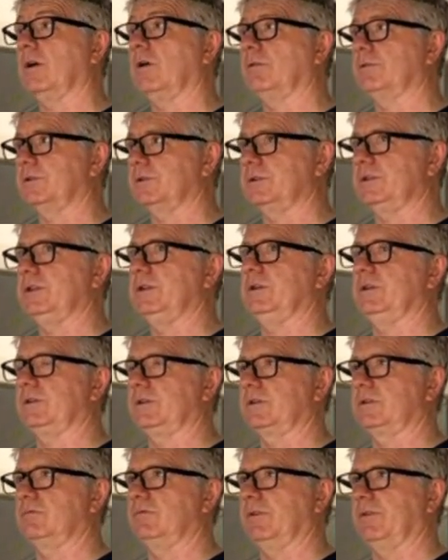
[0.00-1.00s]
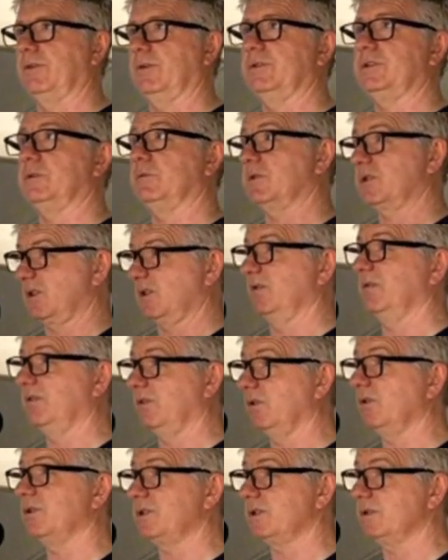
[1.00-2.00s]
often referred to as
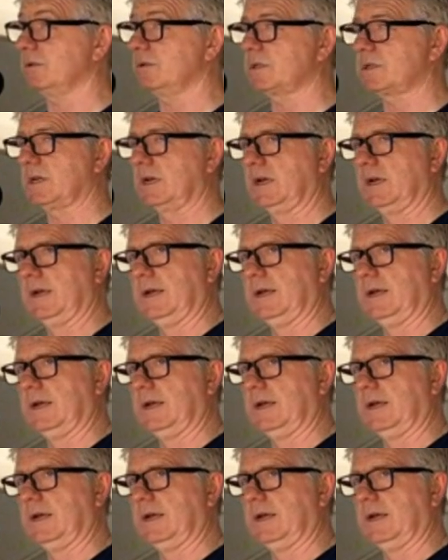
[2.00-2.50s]
conversions,